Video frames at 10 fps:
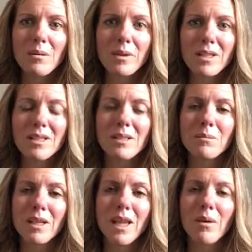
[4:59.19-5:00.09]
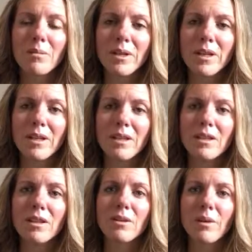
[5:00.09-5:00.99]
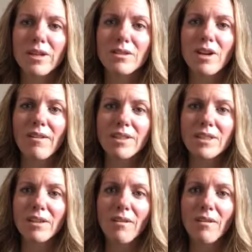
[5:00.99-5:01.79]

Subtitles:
Because to me, that would be the greatest travesty